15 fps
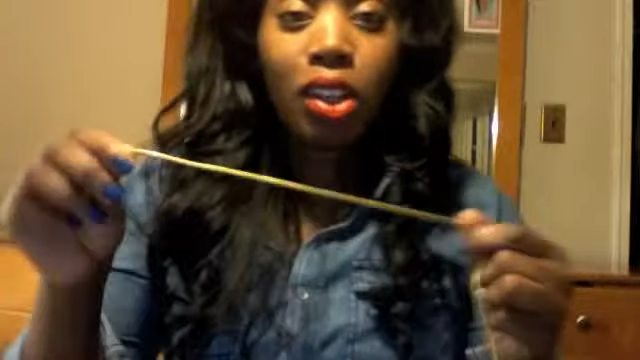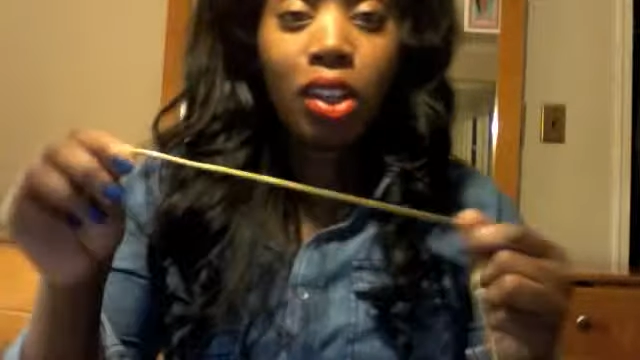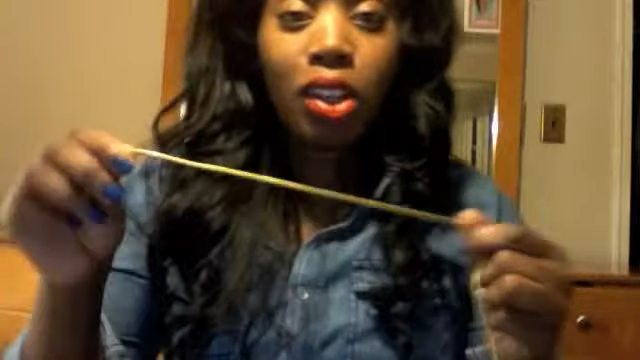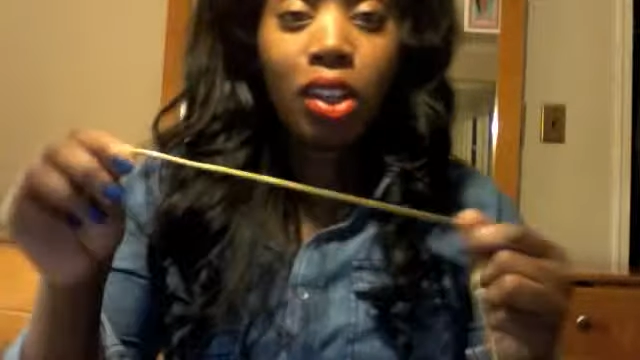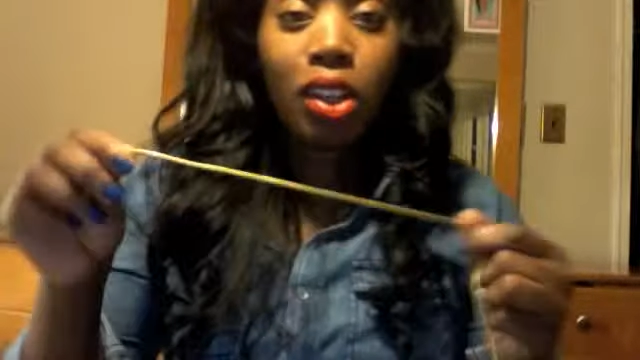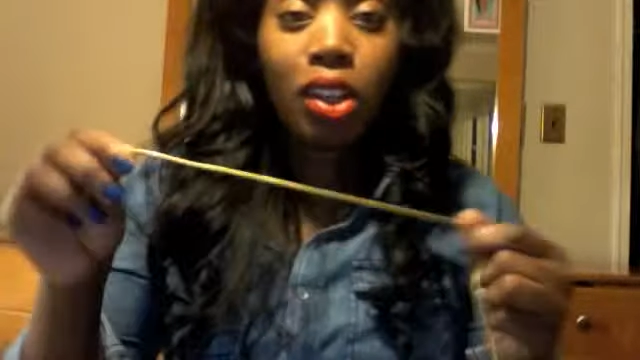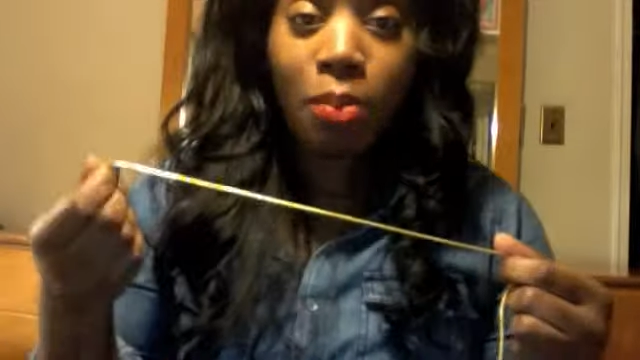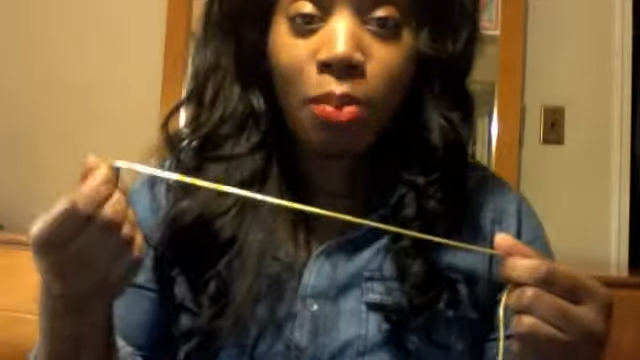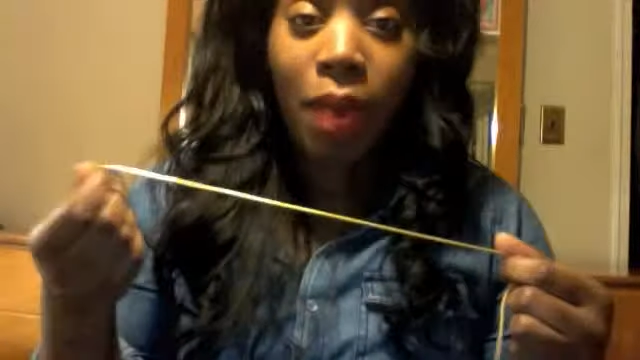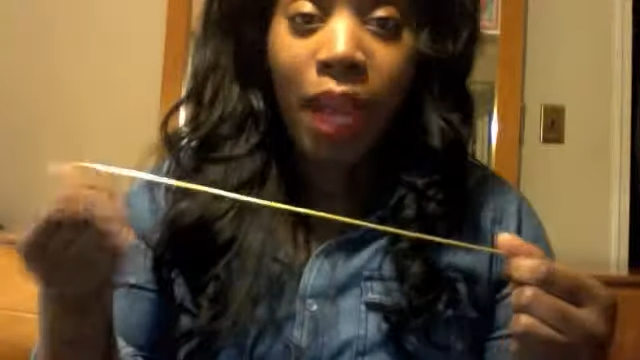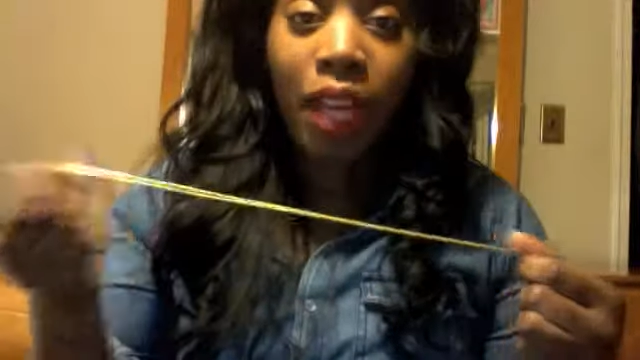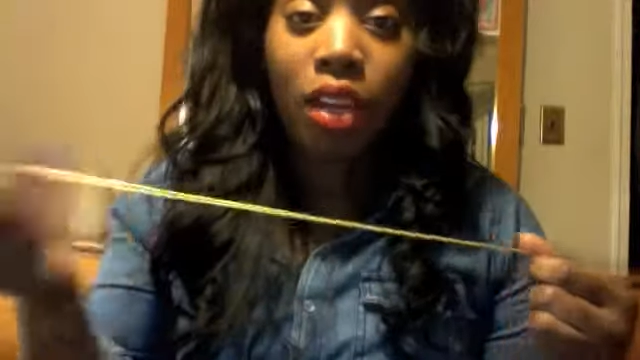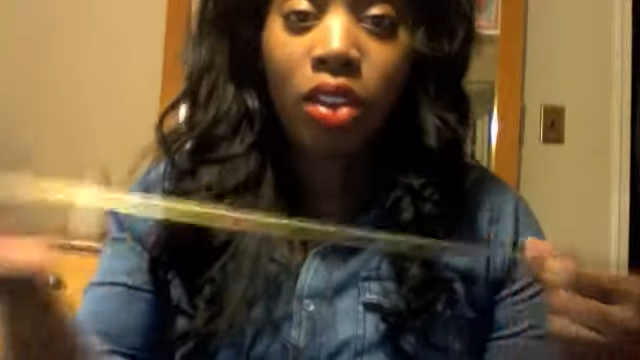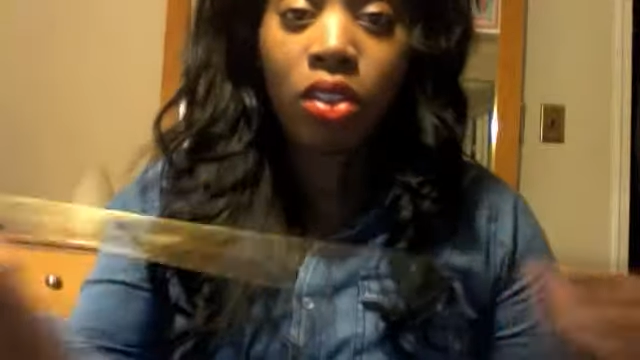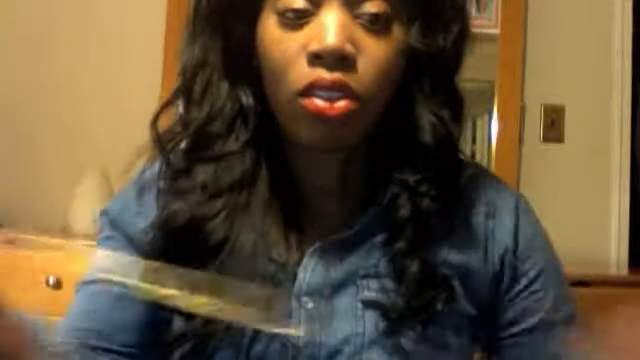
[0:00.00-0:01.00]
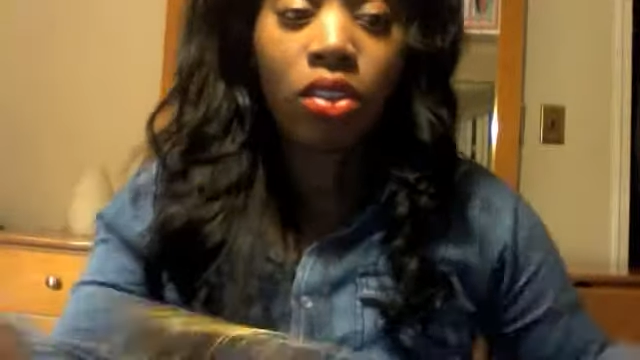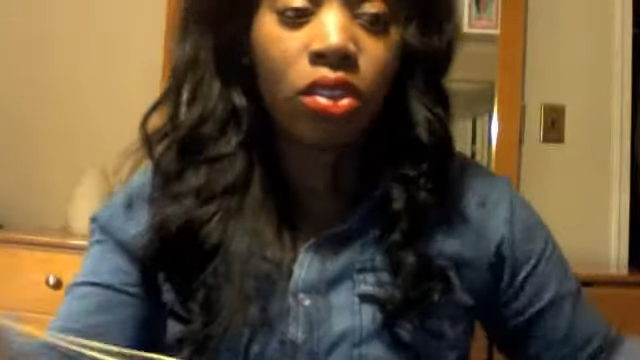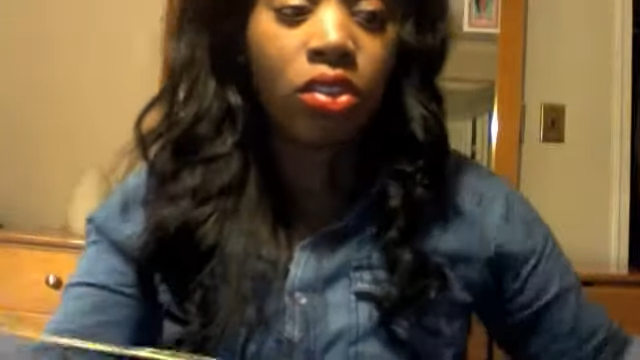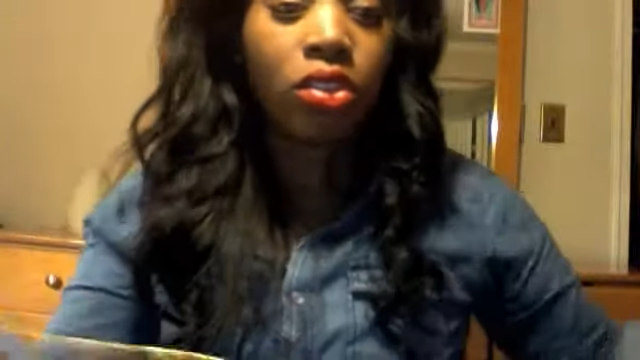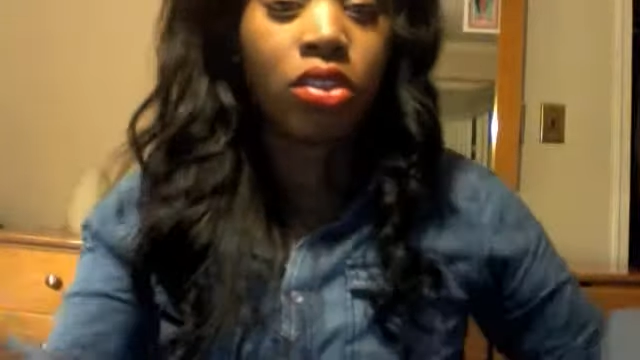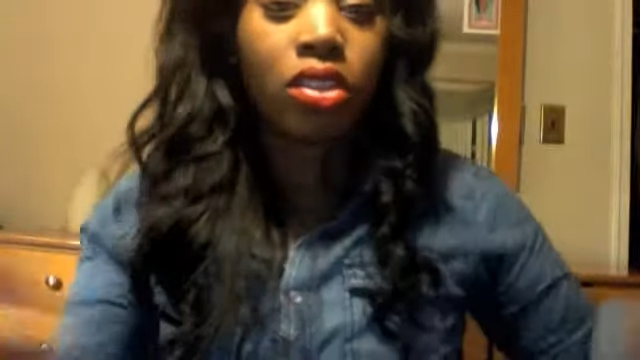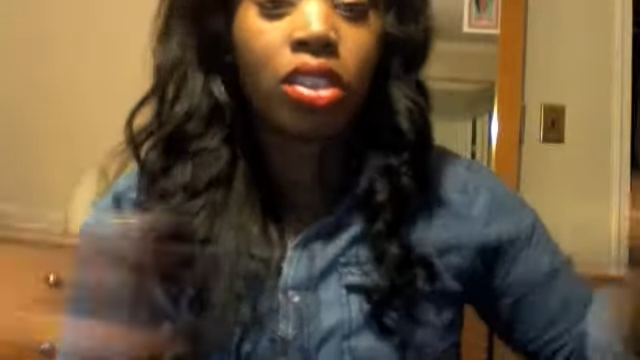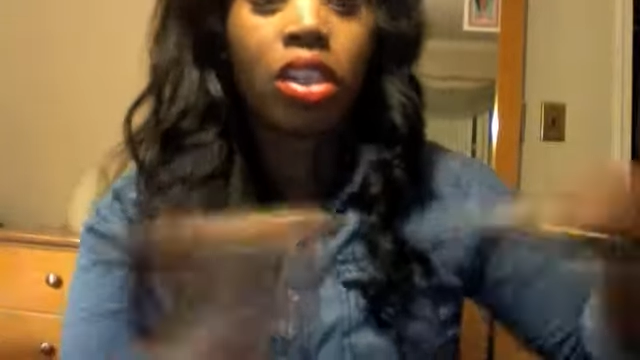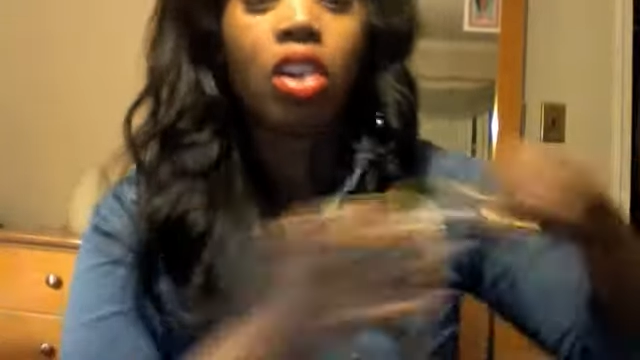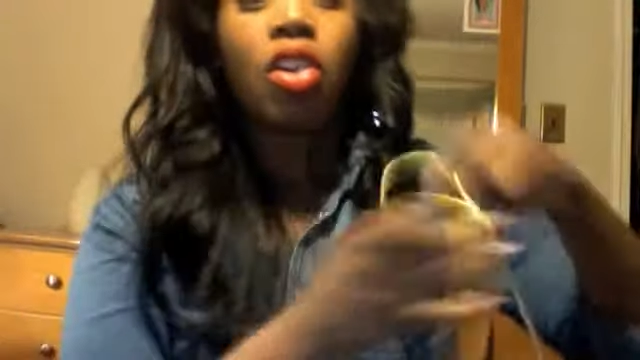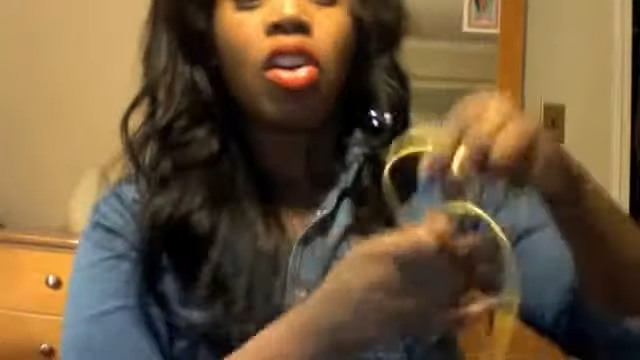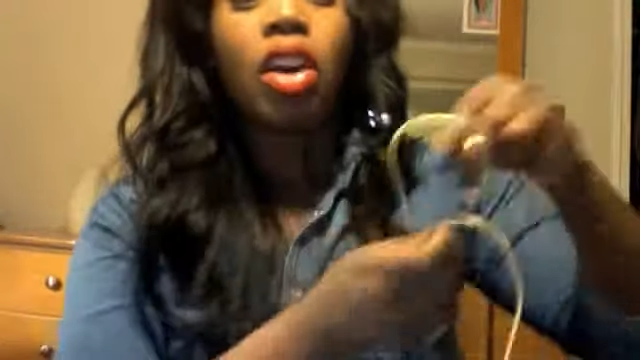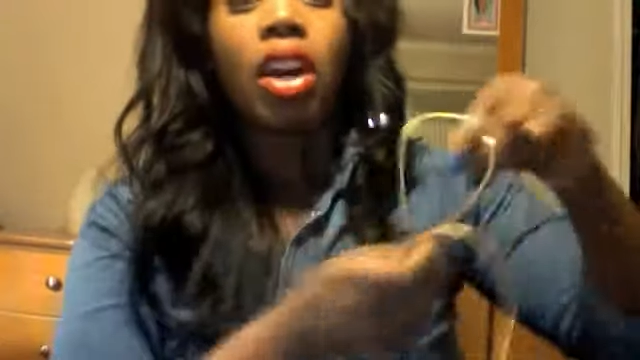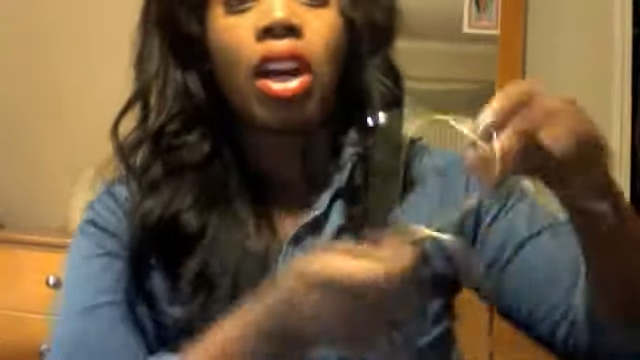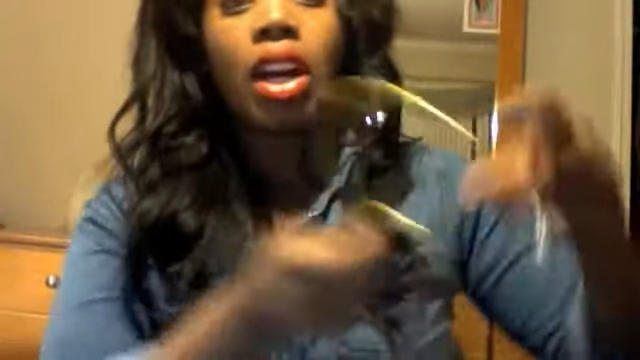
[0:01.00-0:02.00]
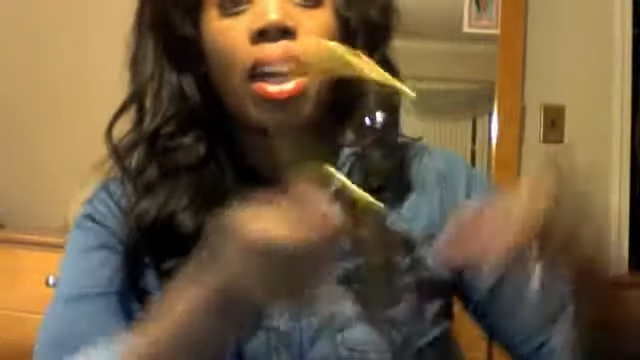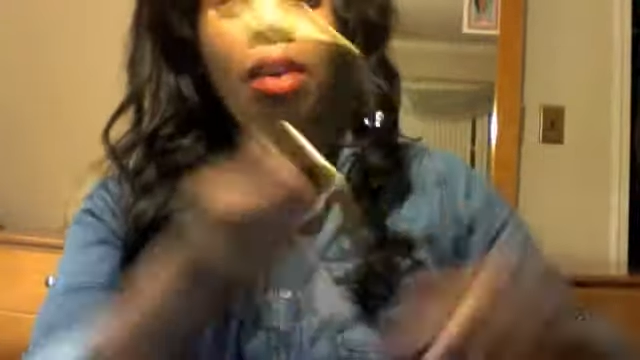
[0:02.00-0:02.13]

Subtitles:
local Michael's or